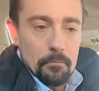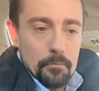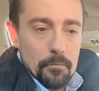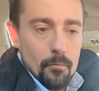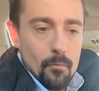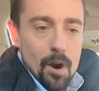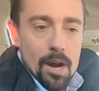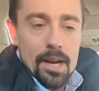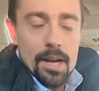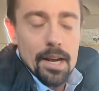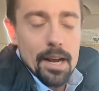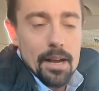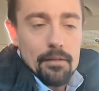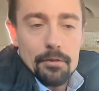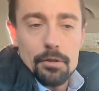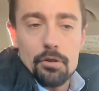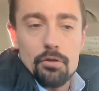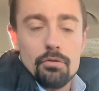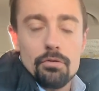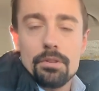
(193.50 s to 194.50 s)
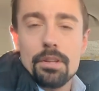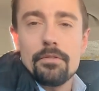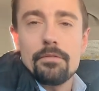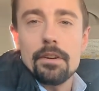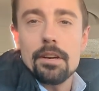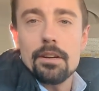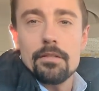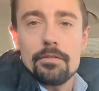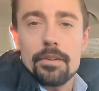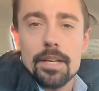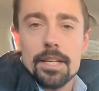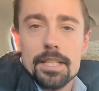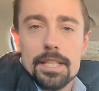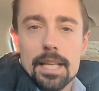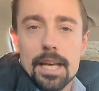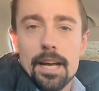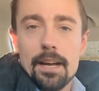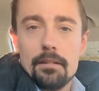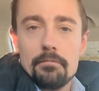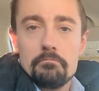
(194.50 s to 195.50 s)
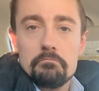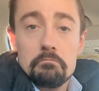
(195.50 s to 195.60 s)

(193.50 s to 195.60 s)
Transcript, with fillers: why not have a tool that verifies that?